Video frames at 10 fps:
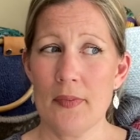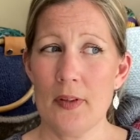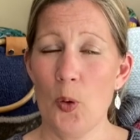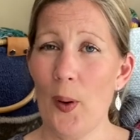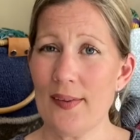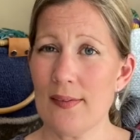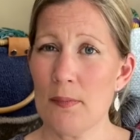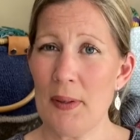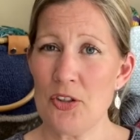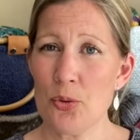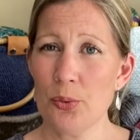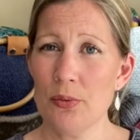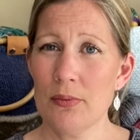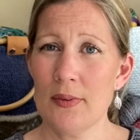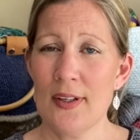quite special.
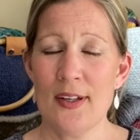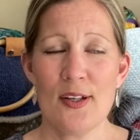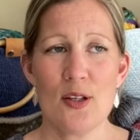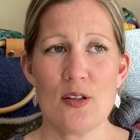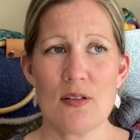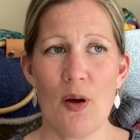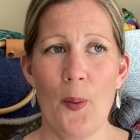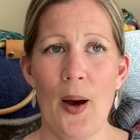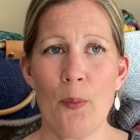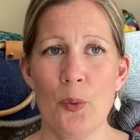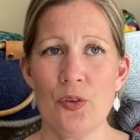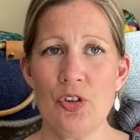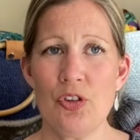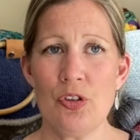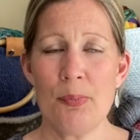So I want
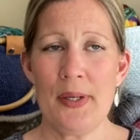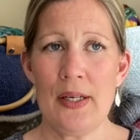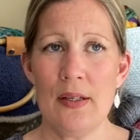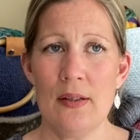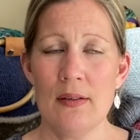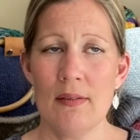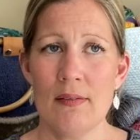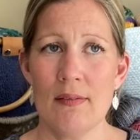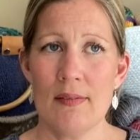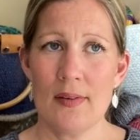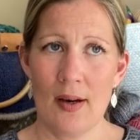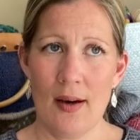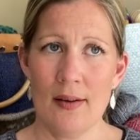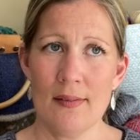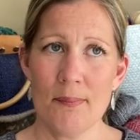it to be
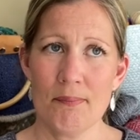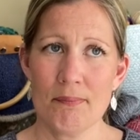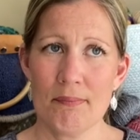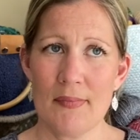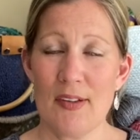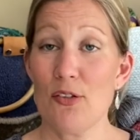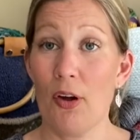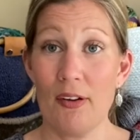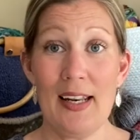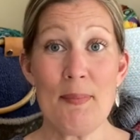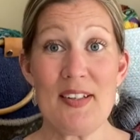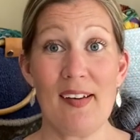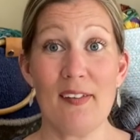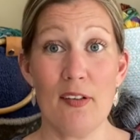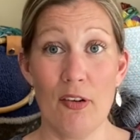yarn. So let me
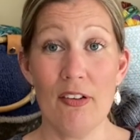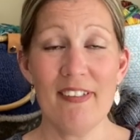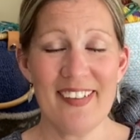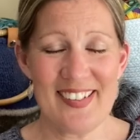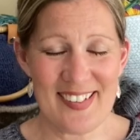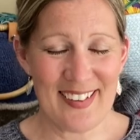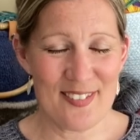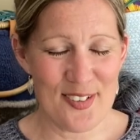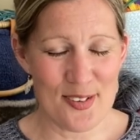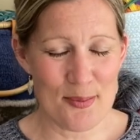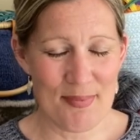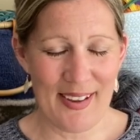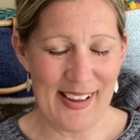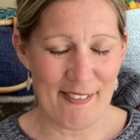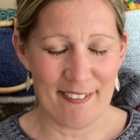tell you, instead of just
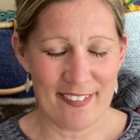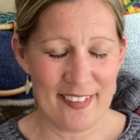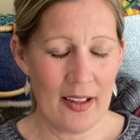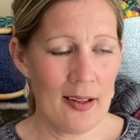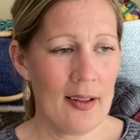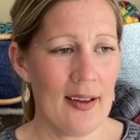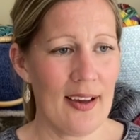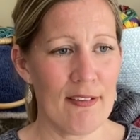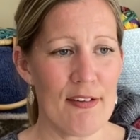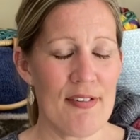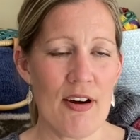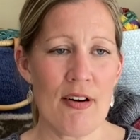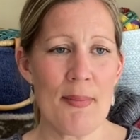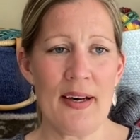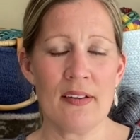being all airy-fairy
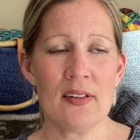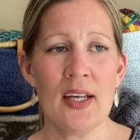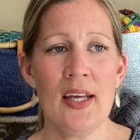about it,